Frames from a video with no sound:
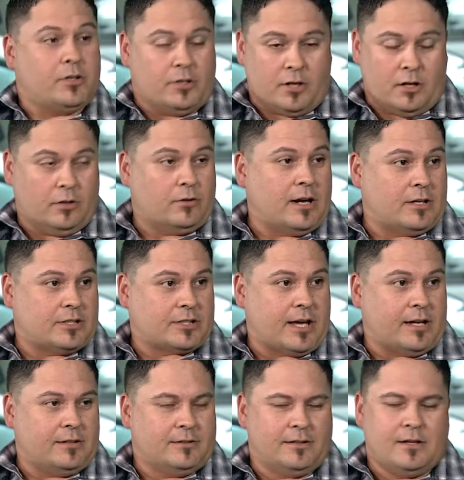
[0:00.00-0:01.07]
you got to learn how to
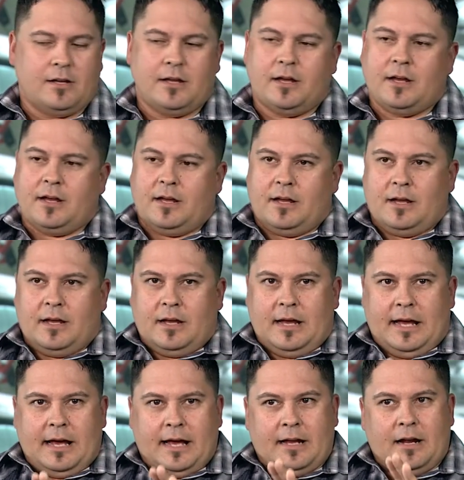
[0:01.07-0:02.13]
skate.
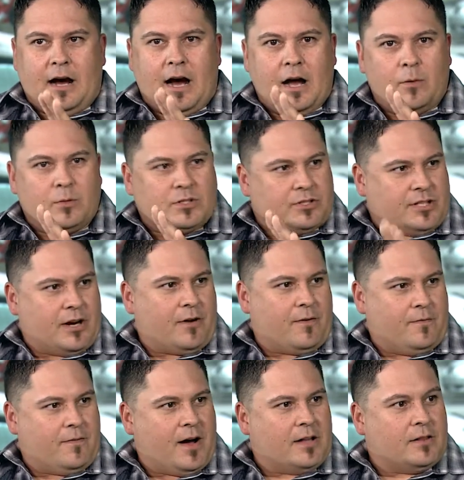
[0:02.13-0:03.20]
And I was
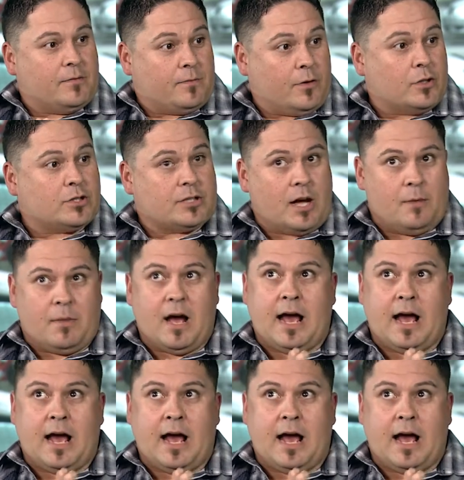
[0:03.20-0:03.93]
terrified the first time I